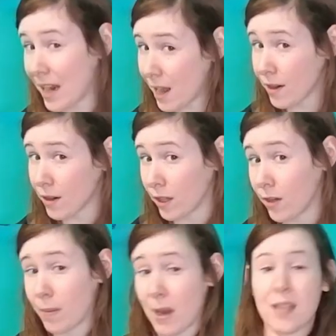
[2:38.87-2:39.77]
other
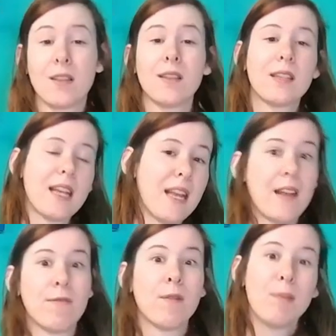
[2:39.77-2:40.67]
glued puzzles,
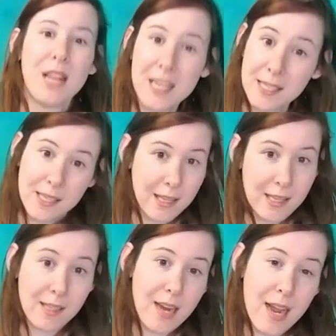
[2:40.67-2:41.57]
and replaced
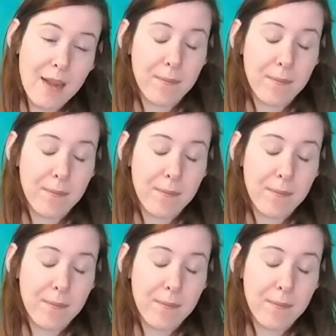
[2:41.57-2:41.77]
this guy.